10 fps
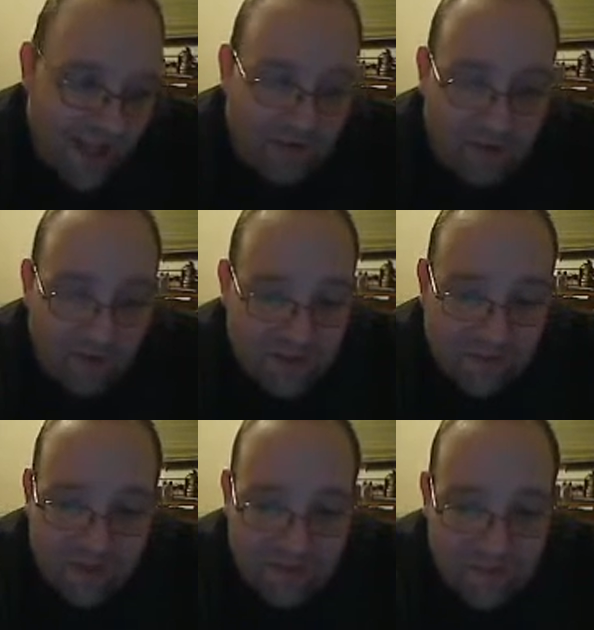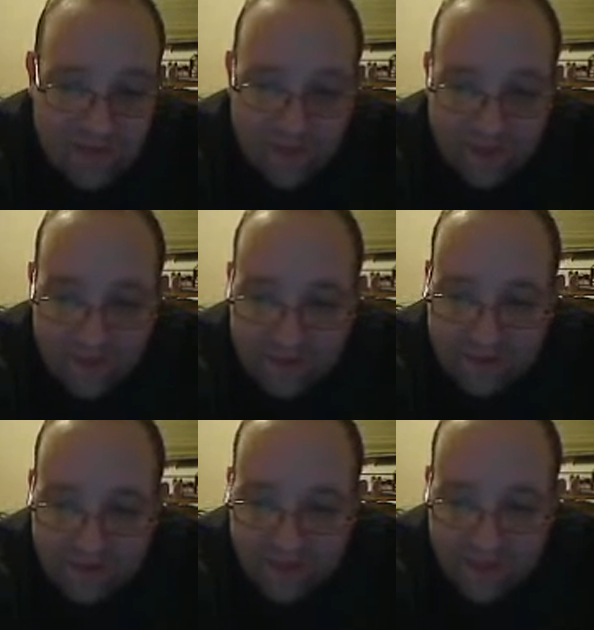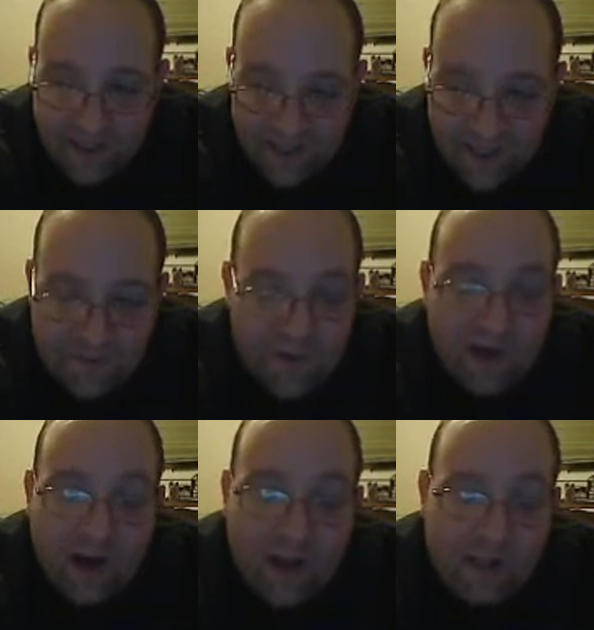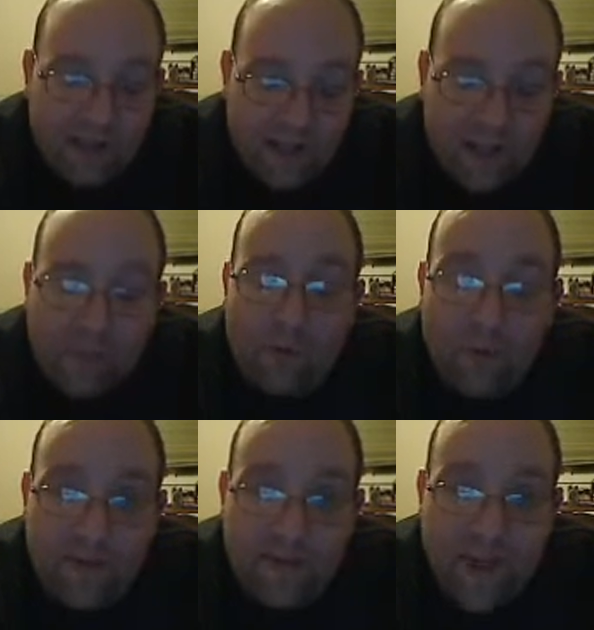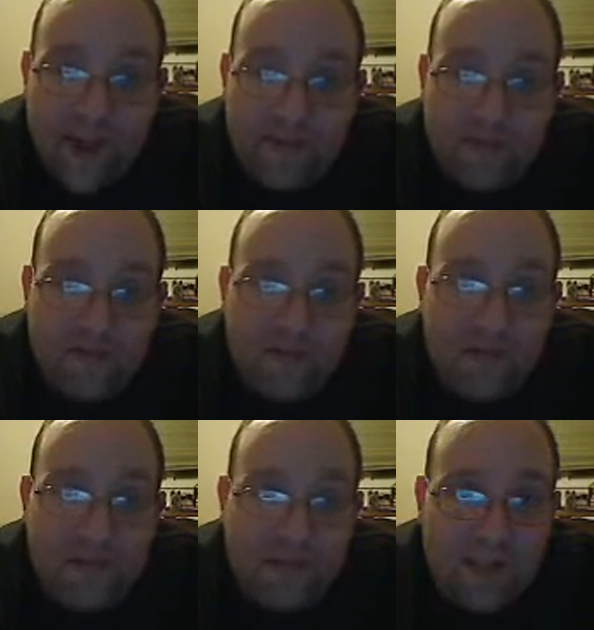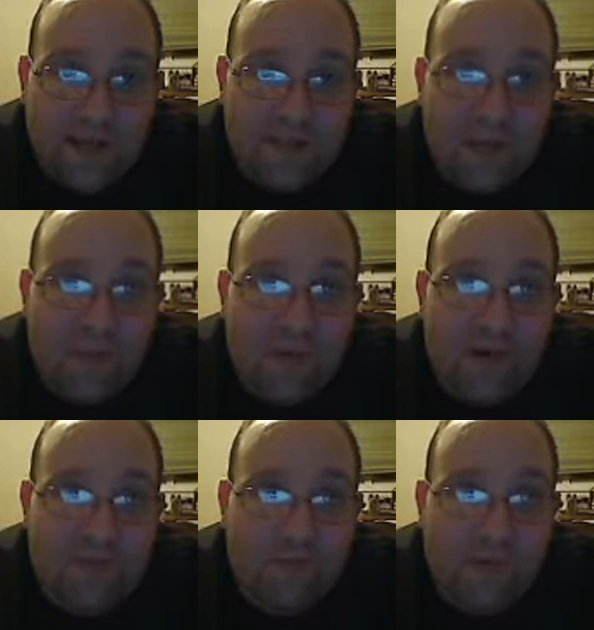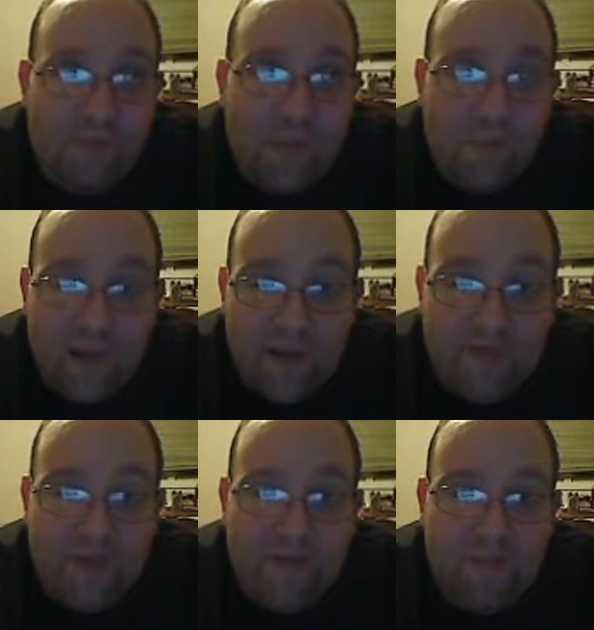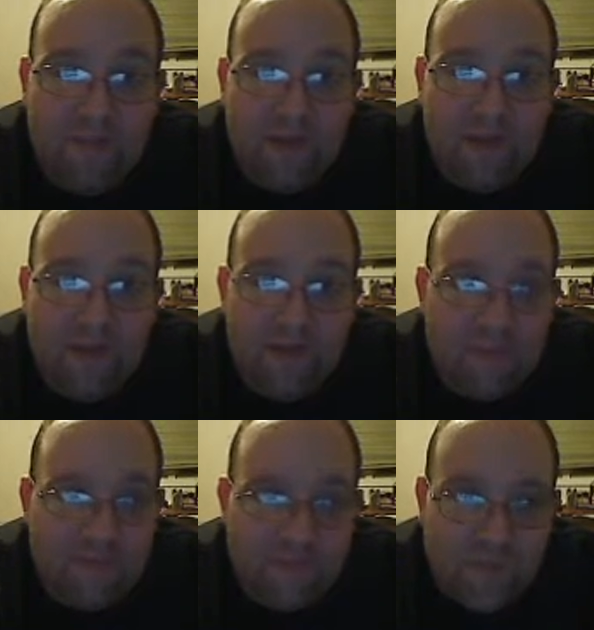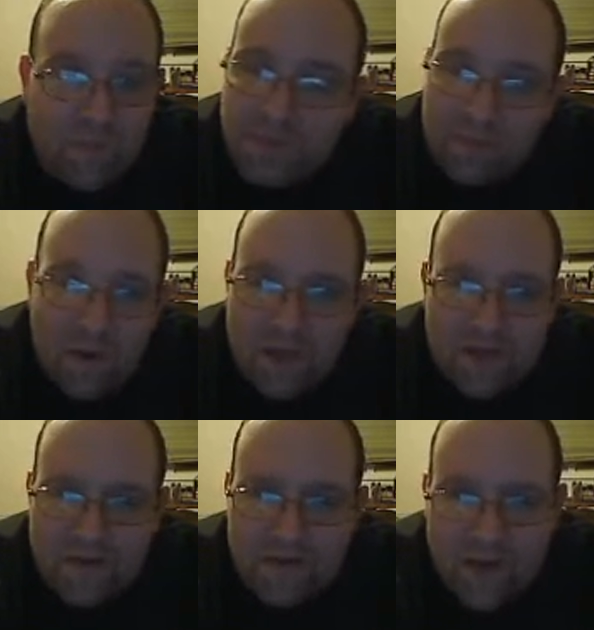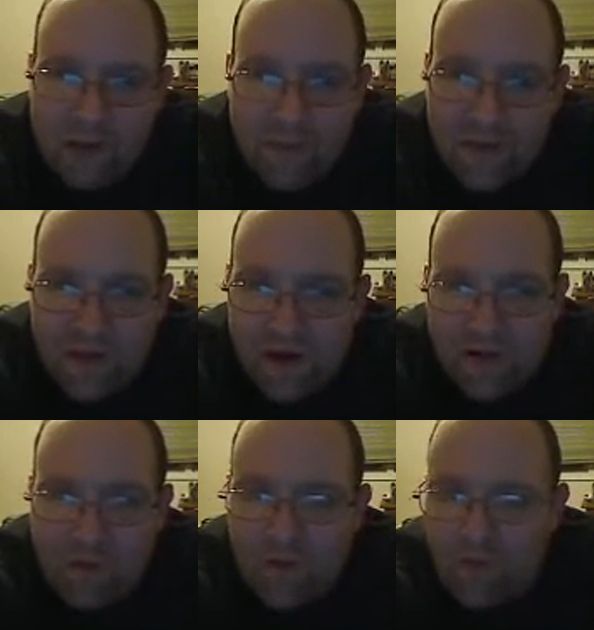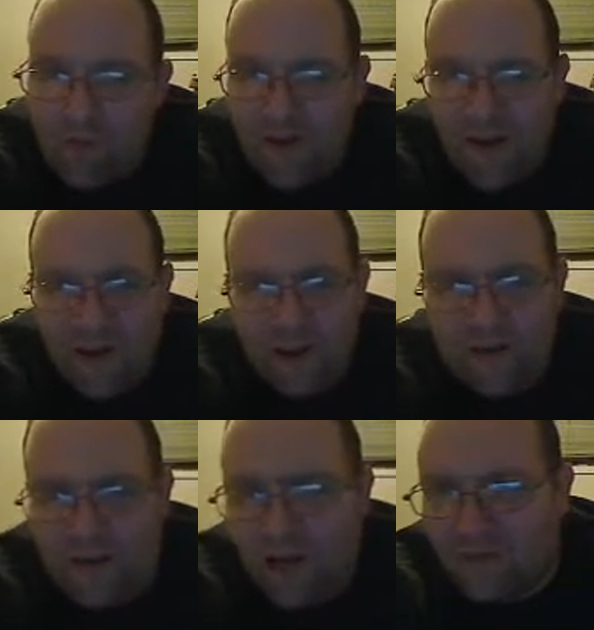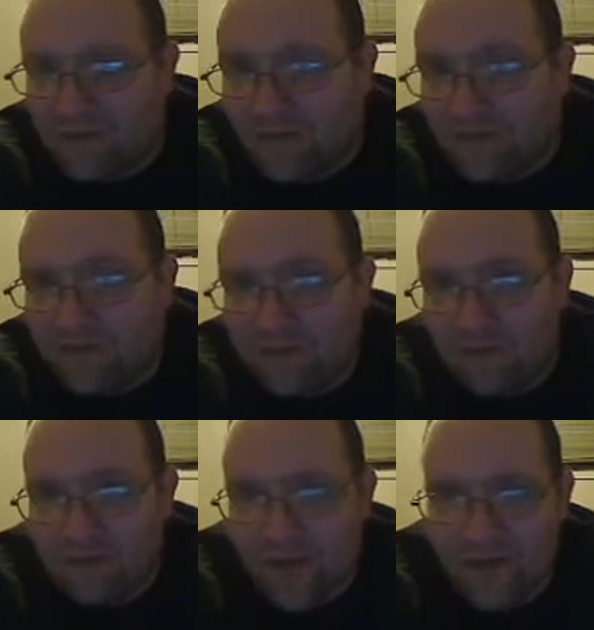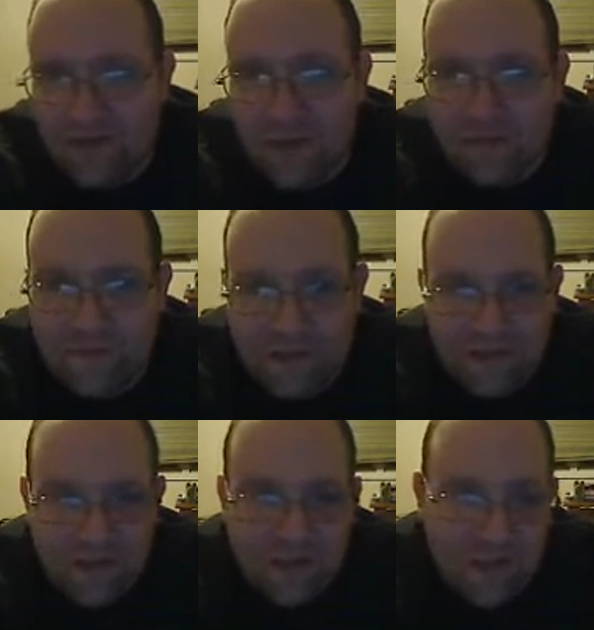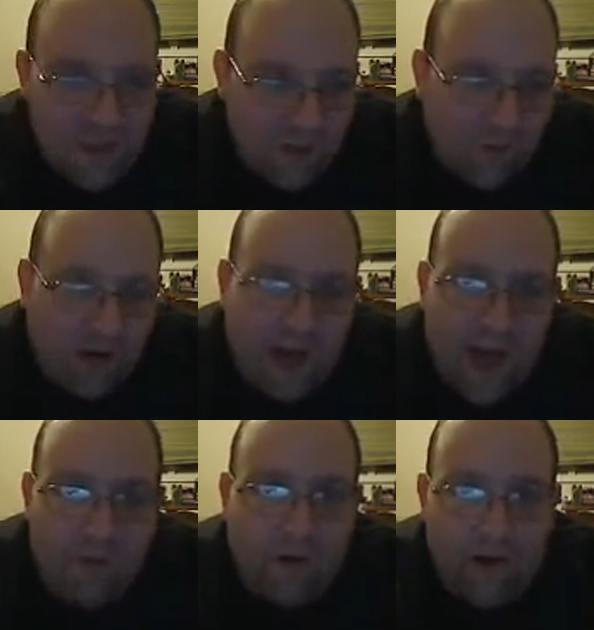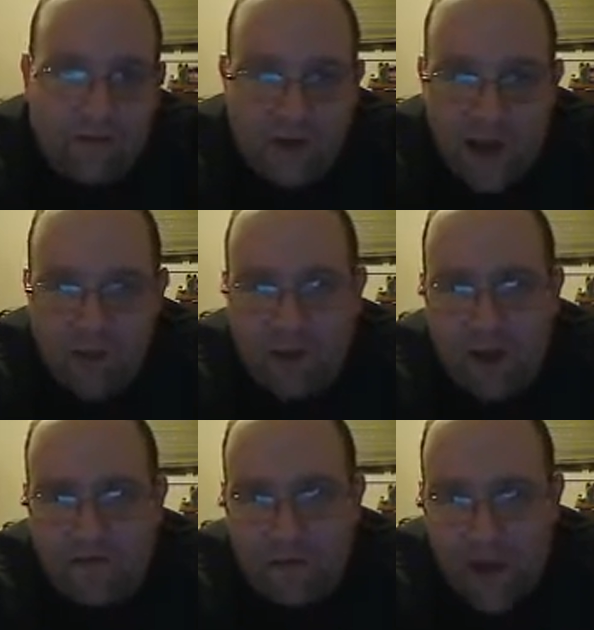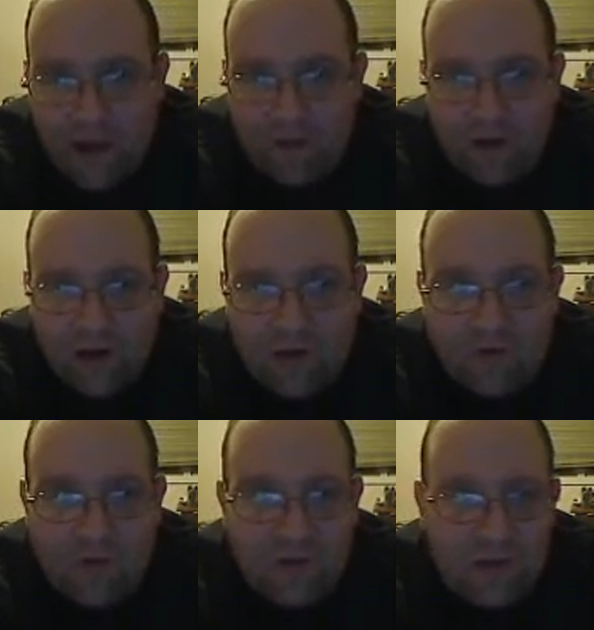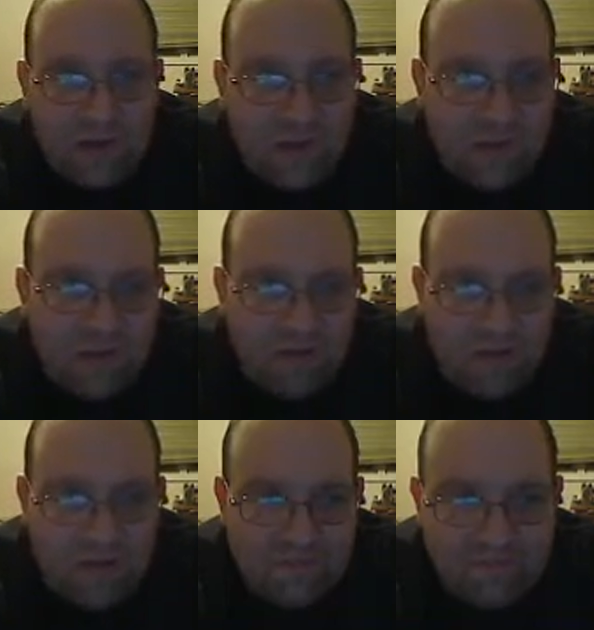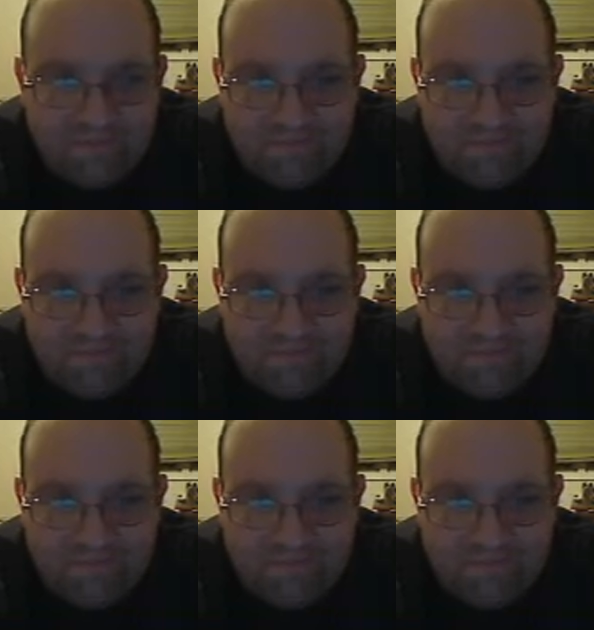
I don't know. This week's been it's been an odd couple weeks, guys. It's one of the last couple weeks we've been busy, but the money's just not been there. We we've had a lot of jobs that are just those kind of jobs that you you work hour after hour after hour on. You know, just